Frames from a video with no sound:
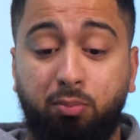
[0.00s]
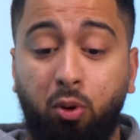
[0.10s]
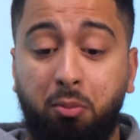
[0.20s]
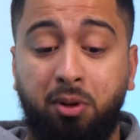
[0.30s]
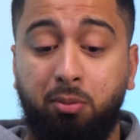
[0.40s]

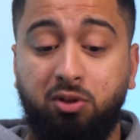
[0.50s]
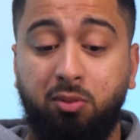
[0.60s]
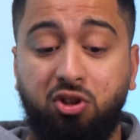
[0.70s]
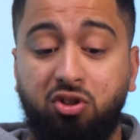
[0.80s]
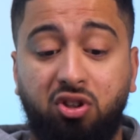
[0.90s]
supporting people as
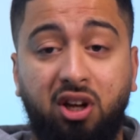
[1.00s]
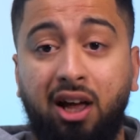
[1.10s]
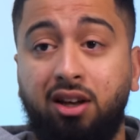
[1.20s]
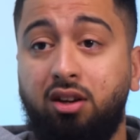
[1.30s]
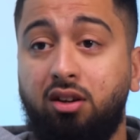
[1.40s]
much as you
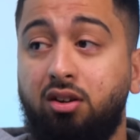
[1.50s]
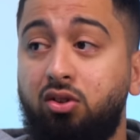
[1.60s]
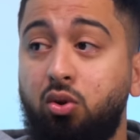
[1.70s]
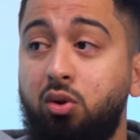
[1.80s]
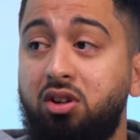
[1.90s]
can,
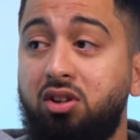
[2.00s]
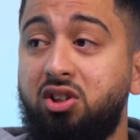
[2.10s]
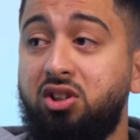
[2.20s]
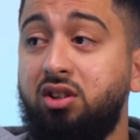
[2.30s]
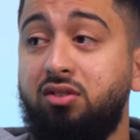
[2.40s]
doing
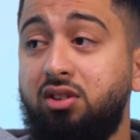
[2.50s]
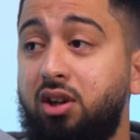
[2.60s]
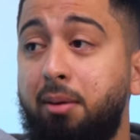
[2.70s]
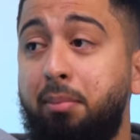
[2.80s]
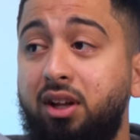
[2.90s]
initiatives and
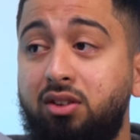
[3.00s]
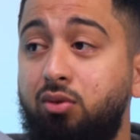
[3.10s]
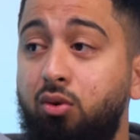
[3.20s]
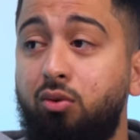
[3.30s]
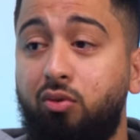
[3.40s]
campaigns for